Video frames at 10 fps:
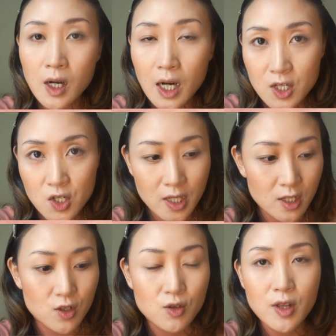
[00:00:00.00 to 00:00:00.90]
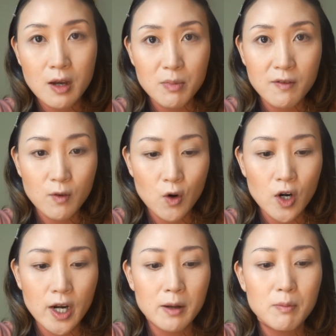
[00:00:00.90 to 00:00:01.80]
I just like to do that before
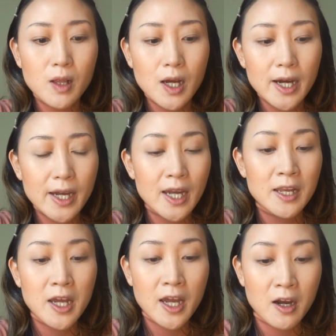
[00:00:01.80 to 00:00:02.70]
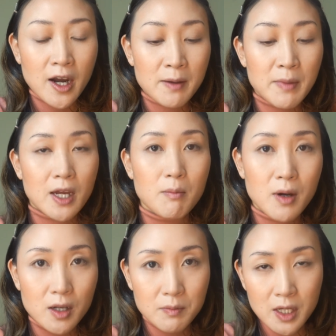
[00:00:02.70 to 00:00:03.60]
I apply any eye makeup
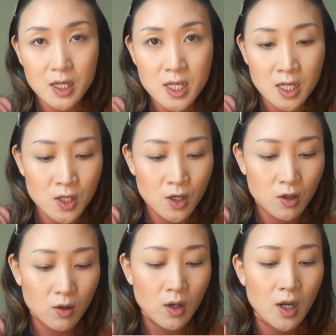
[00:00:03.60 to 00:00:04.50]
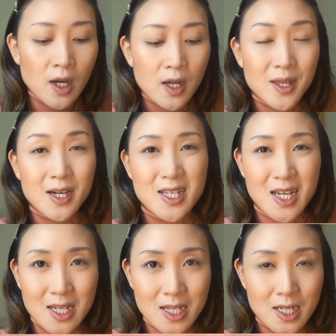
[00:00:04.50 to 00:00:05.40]
on, because I know the
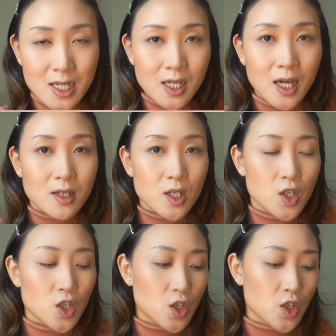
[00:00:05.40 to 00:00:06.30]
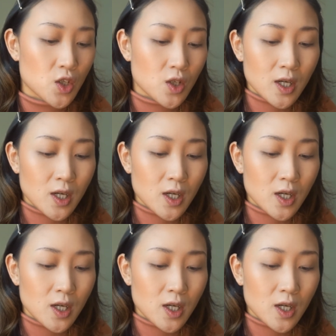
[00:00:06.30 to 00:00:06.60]
excess gets